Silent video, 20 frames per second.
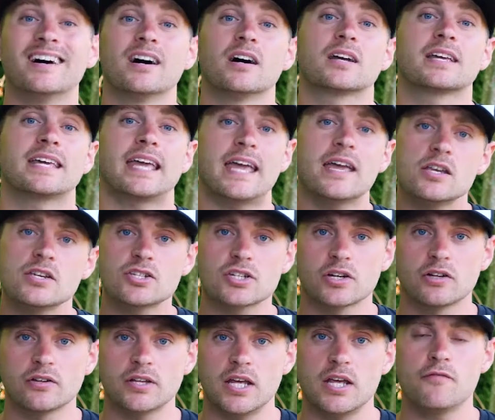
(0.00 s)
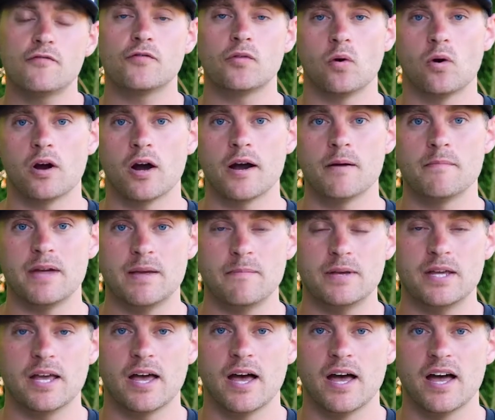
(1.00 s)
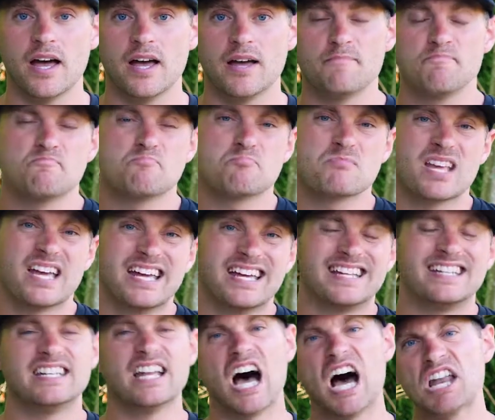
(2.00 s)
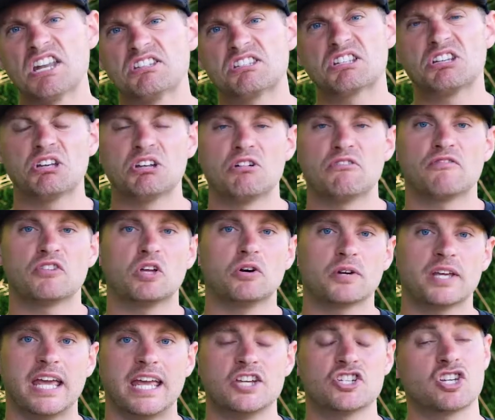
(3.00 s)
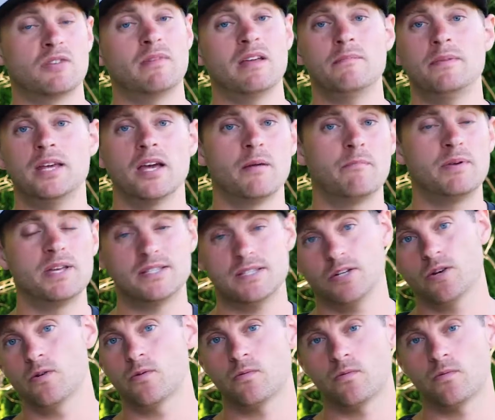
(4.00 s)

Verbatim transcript: Occasionally, for maybe a not as good of location, maybe a busier